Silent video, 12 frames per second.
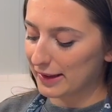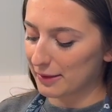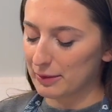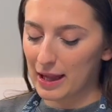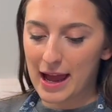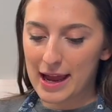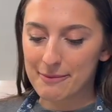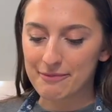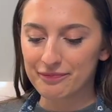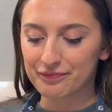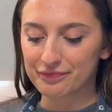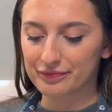some lime,
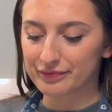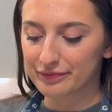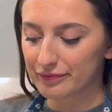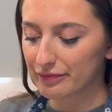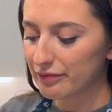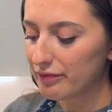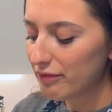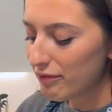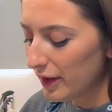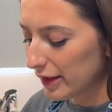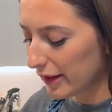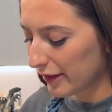
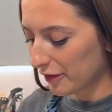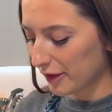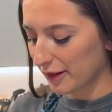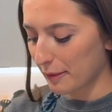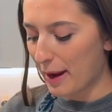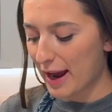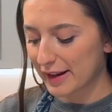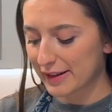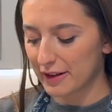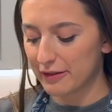just for some extra